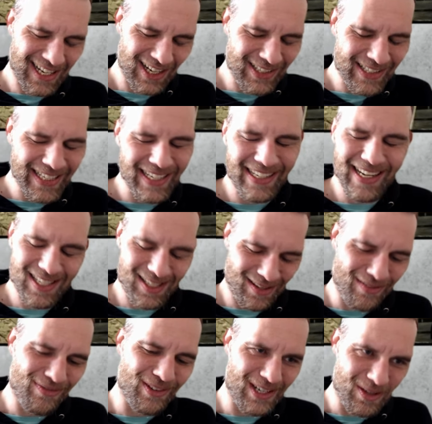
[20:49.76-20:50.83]
okay, that's
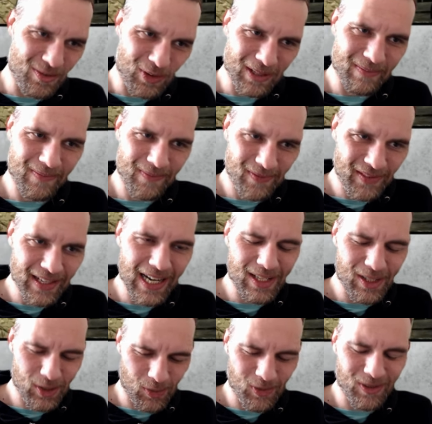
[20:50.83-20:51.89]
a funny one.
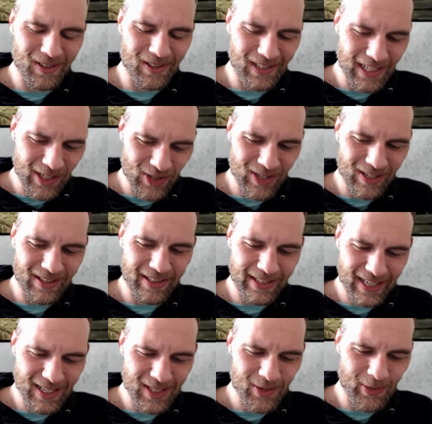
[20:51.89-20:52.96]
Nice one, Legend.
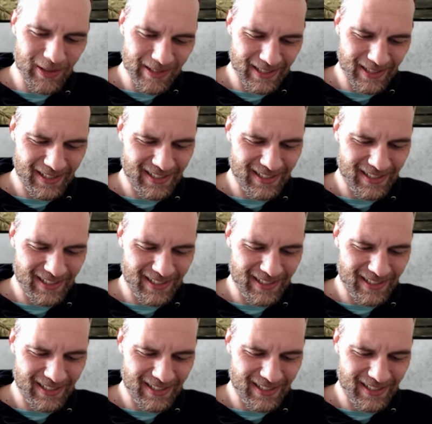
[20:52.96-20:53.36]
Nice one.